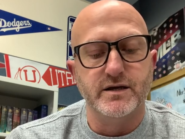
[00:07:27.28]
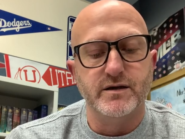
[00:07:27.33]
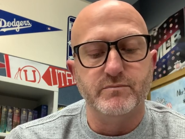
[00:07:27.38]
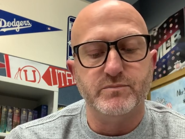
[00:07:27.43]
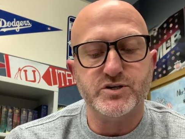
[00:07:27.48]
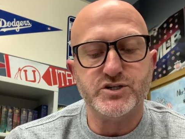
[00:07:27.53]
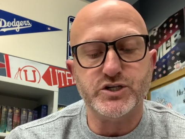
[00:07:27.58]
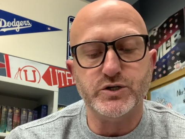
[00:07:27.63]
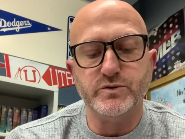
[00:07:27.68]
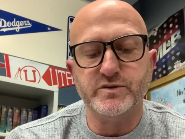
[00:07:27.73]

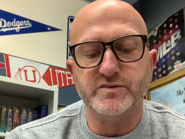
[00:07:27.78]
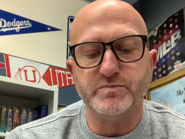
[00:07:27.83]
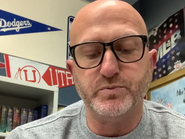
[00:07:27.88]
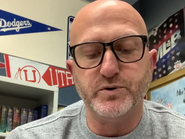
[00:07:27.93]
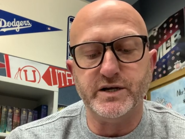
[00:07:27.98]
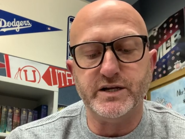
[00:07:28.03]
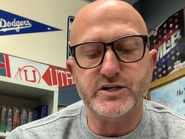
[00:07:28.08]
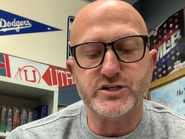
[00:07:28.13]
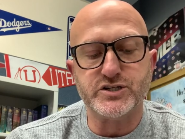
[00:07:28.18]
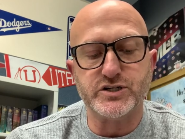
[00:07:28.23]
but she was
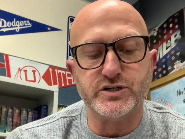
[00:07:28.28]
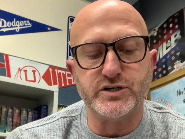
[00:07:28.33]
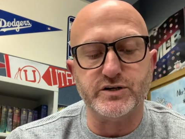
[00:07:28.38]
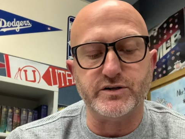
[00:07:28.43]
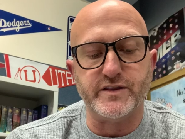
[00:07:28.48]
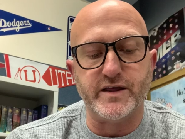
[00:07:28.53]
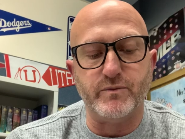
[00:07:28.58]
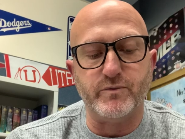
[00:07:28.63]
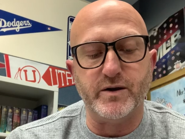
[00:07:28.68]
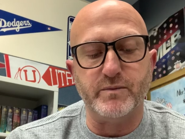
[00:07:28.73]
pretty
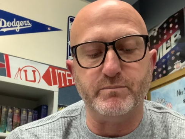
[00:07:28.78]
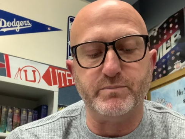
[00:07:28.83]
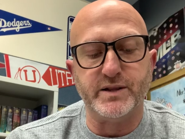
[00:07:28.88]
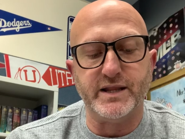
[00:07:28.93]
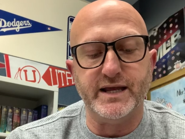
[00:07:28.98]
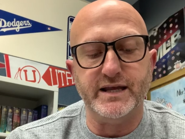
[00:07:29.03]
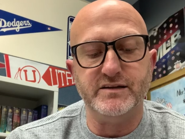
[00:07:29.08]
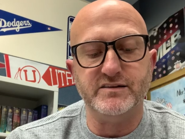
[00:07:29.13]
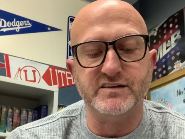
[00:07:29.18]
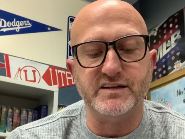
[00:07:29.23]
sure that when
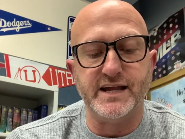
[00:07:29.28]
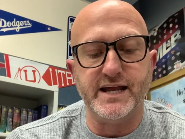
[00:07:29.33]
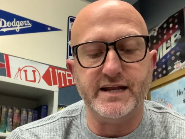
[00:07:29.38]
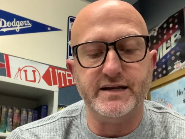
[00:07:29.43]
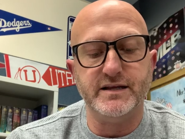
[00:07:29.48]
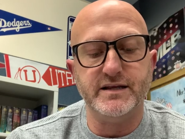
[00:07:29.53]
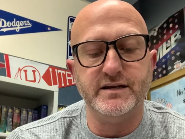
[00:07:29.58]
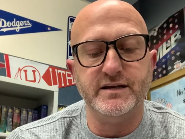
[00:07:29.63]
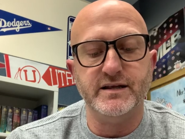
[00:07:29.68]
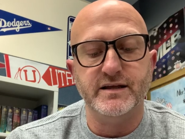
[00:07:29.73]
planes
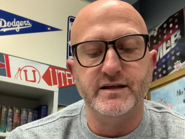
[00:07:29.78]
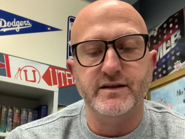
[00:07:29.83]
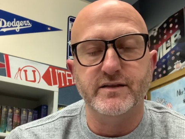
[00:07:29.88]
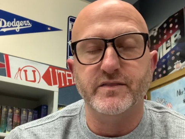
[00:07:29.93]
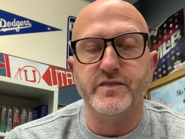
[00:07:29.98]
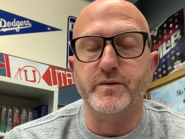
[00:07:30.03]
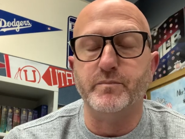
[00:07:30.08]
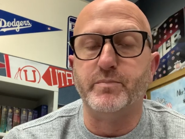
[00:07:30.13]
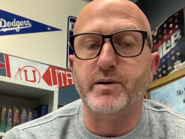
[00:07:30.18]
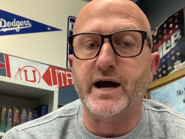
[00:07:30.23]
landed,
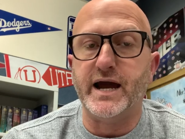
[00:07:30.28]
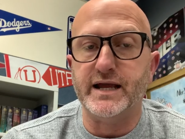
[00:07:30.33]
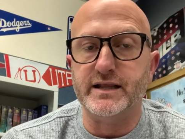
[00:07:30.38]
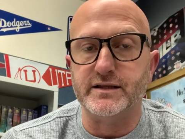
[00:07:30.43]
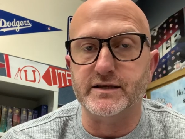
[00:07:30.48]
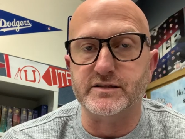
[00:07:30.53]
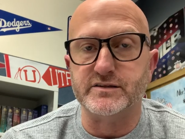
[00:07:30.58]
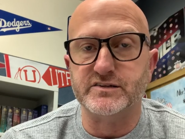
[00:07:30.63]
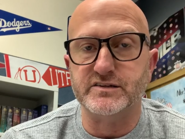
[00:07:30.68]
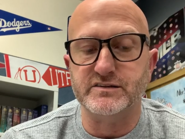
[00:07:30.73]
the
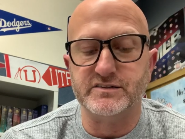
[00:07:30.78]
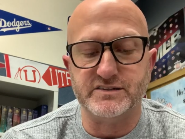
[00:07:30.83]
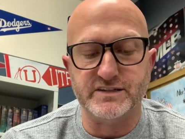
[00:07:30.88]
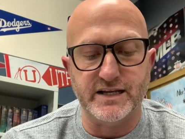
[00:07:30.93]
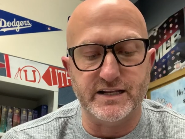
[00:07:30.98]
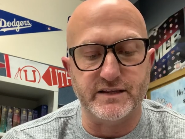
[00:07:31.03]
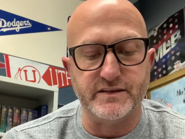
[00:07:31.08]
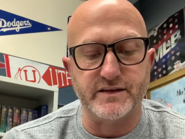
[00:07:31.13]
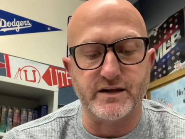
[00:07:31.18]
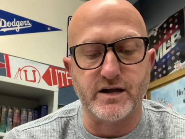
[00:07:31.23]
pilots
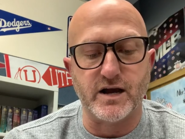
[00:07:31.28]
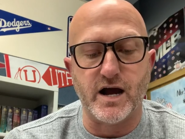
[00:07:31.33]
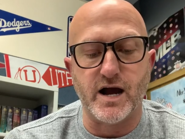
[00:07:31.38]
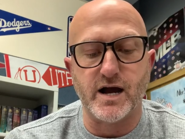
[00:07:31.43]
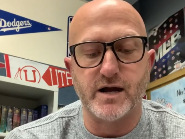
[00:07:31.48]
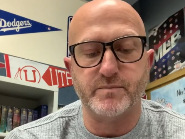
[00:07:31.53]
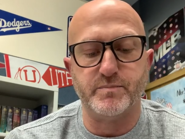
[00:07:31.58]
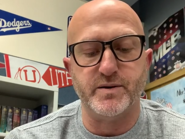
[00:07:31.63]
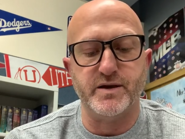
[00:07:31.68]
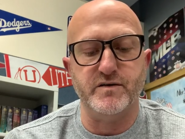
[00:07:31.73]
stayed in the
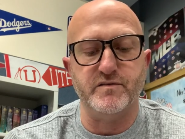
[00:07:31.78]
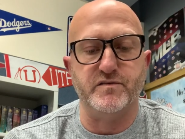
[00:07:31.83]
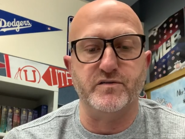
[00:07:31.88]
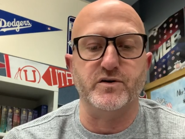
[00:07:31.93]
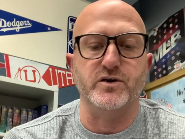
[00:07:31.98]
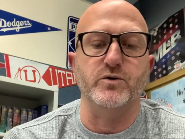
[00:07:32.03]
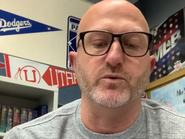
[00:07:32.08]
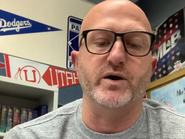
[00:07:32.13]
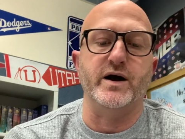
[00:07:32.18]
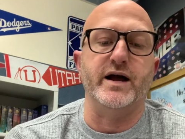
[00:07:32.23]
cockpit
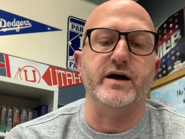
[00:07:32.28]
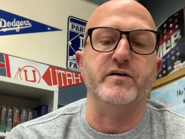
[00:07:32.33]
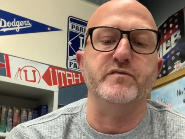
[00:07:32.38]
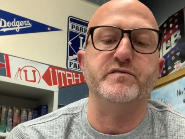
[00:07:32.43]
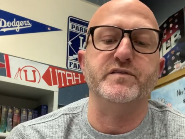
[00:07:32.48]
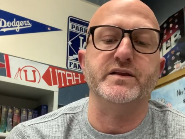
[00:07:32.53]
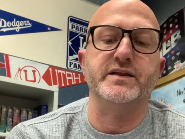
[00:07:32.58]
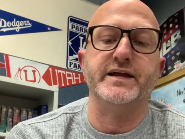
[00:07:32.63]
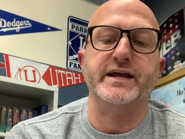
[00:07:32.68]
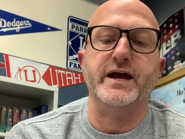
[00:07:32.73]
for a while,
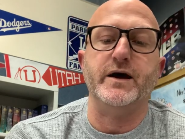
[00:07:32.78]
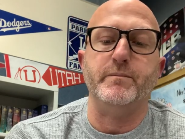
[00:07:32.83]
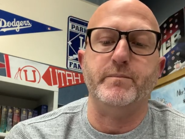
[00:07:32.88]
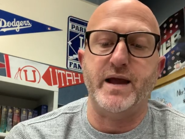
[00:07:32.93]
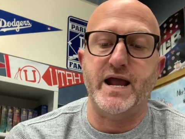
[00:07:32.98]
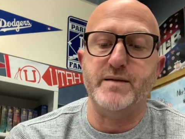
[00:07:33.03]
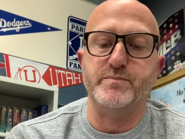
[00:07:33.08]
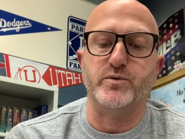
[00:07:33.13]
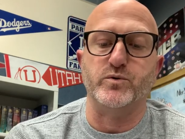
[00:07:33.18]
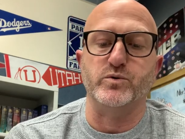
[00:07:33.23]
filling out
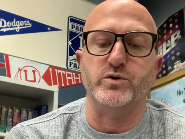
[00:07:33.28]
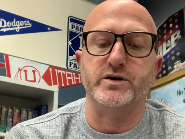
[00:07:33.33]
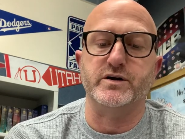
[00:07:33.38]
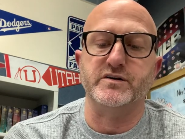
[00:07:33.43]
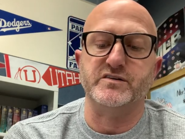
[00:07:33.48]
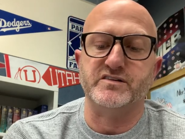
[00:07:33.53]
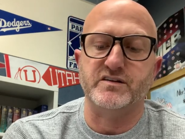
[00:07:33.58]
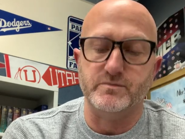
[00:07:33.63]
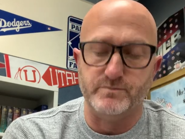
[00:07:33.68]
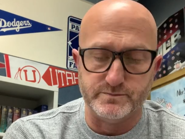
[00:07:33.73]

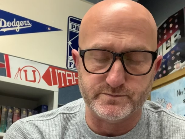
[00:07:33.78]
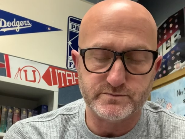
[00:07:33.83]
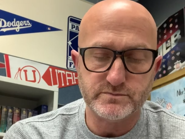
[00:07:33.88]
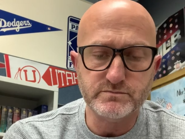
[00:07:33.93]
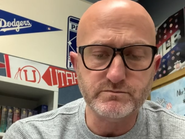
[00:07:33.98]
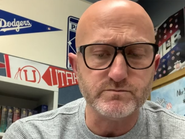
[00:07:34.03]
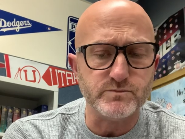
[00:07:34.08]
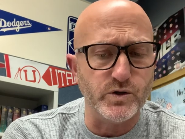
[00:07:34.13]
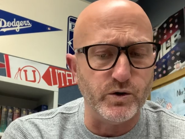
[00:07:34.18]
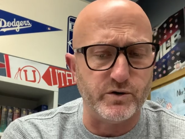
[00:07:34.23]
paperwork
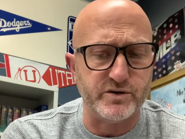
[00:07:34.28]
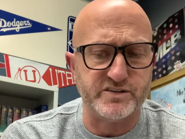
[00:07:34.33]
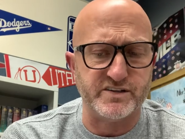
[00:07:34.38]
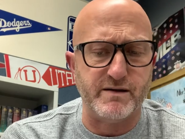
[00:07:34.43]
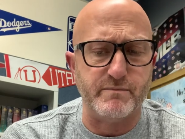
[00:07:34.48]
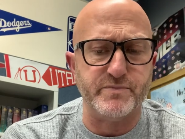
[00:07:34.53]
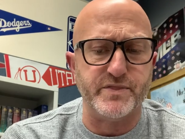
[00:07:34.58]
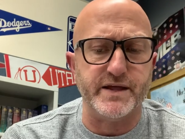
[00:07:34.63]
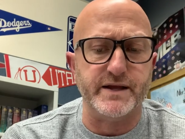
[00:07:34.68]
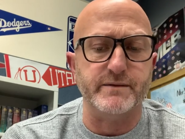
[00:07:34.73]
or
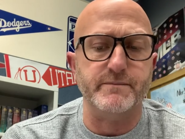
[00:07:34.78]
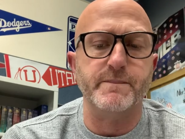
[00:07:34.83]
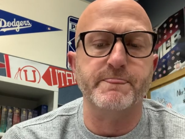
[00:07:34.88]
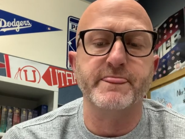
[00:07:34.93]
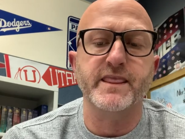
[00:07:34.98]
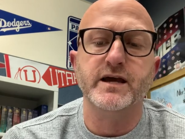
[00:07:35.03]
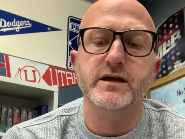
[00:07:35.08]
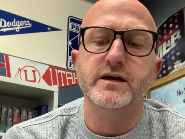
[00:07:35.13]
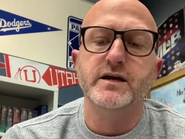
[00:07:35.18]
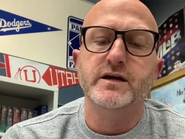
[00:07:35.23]
something.
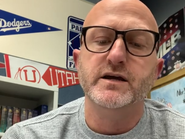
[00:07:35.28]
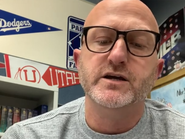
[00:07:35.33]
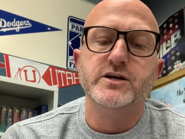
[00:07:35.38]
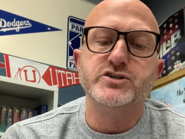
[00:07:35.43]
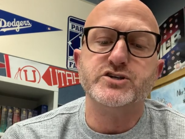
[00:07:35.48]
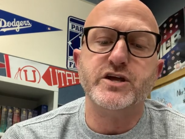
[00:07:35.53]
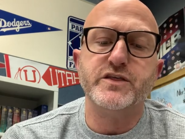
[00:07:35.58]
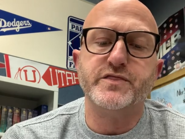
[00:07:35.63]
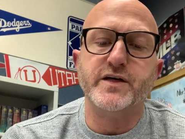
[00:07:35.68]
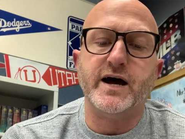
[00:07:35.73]

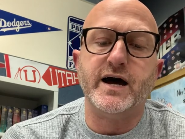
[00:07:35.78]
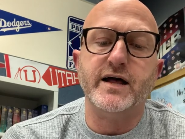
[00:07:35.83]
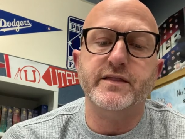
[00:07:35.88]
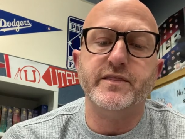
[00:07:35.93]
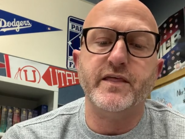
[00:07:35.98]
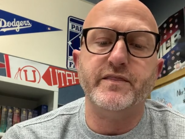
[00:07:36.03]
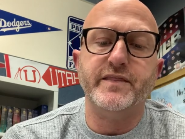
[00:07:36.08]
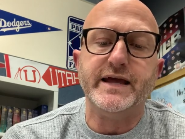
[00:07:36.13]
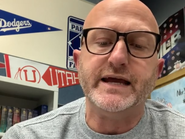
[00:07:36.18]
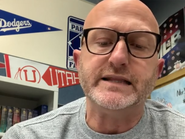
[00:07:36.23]
She
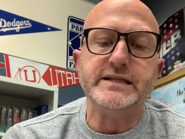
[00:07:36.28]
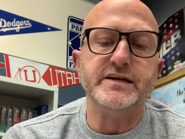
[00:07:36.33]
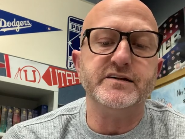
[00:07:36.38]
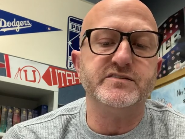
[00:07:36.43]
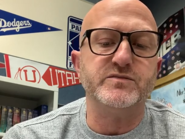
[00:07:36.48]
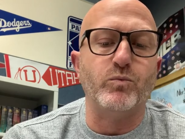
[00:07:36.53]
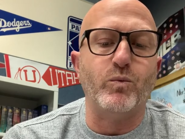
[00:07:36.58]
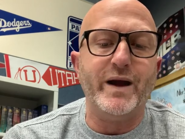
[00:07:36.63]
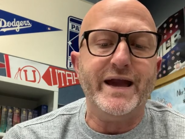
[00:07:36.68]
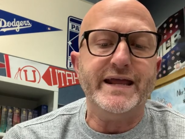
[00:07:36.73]
thought that they at
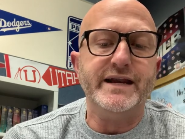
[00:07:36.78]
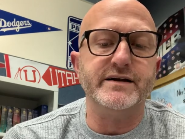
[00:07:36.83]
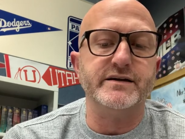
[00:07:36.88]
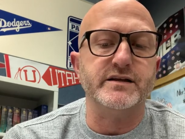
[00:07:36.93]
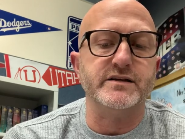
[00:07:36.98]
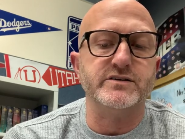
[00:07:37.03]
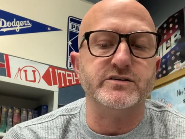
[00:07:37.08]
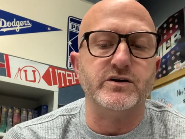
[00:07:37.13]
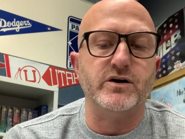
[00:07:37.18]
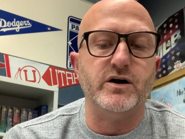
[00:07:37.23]
least waited
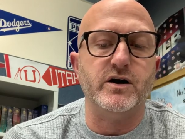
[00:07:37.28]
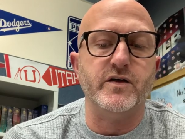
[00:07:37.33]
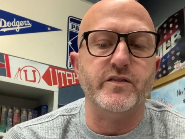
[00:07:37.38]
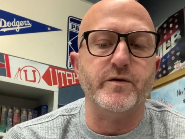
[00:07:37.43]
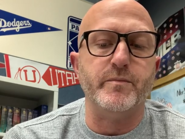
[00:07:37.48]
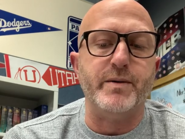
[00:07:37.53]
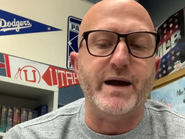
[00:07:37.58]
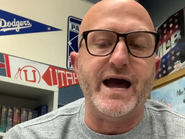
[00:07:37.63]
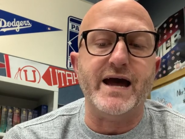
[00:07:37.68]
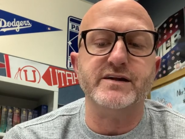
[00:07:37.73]
until all
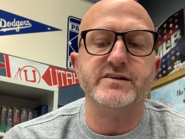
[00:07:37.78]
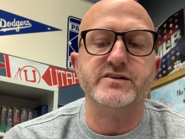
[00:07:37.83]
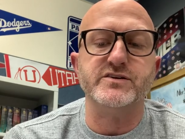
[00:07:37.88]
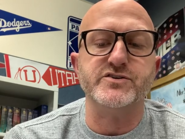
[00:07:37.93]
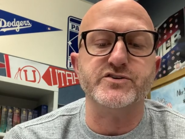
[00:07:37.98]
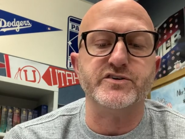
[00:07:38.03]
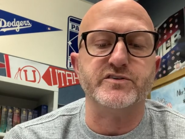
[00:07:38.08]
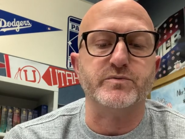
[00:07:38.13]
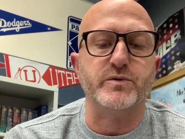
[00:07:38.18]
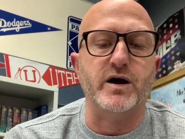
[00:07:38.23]
the
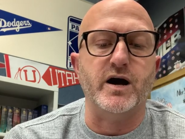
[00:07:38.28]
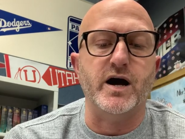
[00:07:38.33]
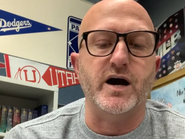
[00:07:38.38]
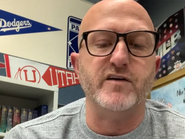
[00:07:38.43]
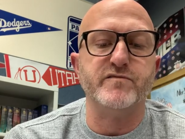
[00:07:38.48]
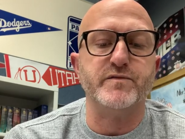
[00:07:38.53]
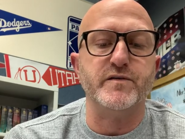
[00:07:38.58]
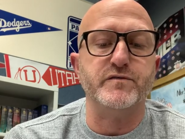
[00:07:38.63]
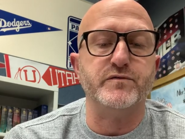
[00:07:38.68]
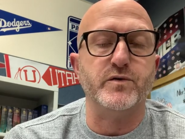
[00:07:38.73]
passengers were
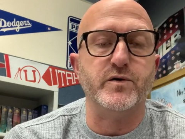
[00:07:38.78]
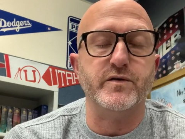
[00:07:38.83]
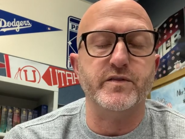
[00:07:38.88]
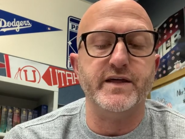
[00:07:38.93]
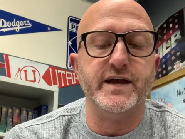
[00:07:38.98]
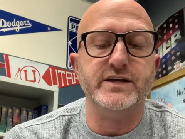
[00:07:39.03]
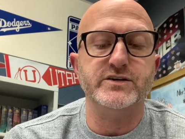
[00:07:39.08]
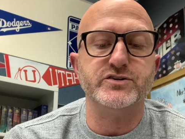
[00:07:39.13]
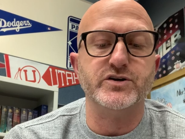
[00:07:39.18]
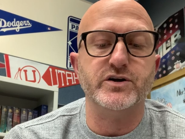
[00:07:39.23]
off before
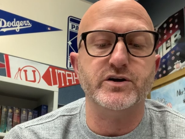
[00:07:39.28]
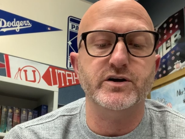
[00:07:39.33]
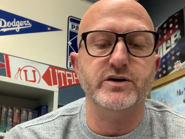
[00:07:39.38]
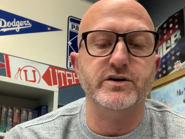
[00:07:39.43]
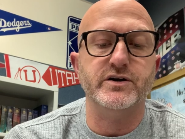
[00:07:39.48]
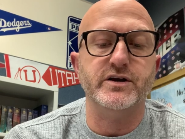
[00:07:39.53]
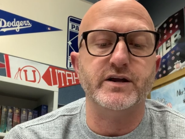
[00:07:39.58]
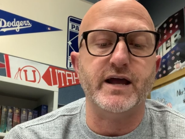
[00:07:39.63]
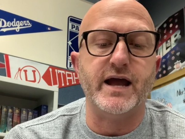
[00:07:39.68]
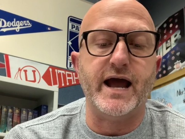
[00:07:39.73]
they
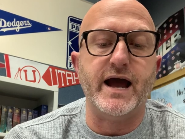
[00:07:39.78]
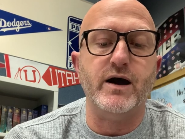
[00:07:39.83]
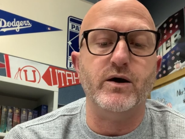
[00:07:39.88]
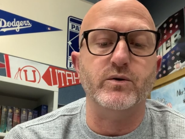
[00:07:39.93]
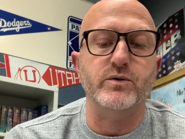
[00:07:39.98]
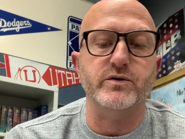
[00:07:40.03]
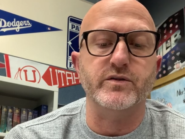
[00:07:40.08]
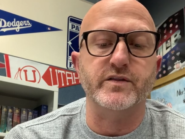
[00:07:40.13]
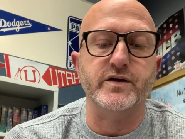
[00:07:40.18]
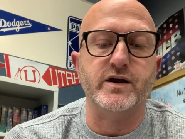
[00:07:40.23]
turned
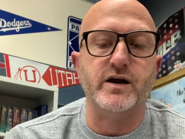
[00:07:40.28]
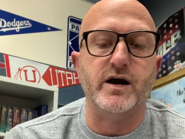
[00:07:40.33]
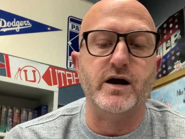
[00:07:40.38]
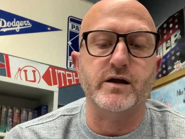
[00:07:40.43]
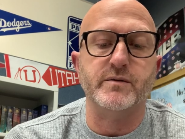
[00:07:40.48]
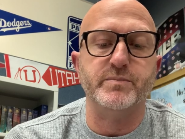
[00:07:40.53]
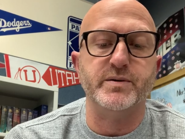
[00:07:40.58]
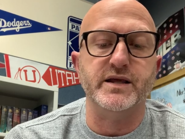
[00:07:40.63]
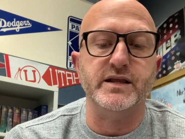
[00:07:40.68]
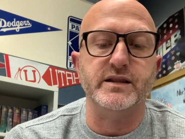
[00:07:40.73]
out the
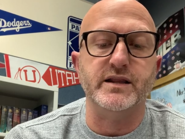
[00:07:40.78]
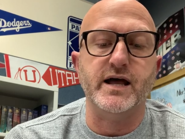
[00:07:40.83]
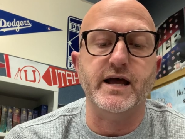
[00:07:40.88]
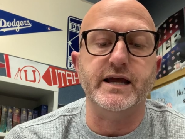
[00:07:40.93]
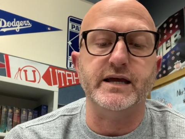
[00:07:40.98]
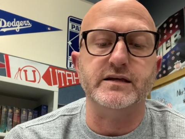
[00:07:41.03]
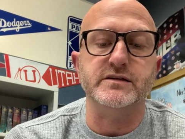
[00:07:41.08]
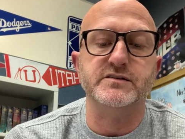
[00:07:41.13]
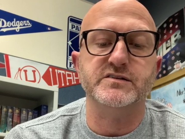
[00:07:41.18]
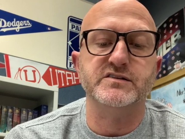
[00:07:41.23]
cockpit
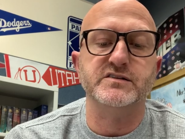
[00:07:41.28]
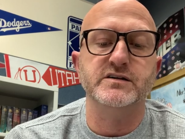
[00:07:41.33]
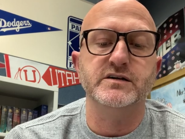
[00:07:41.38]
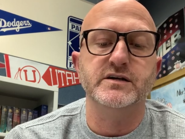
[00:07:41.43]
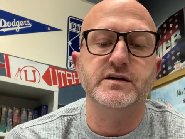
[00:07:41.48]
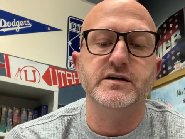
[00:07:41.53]
lights.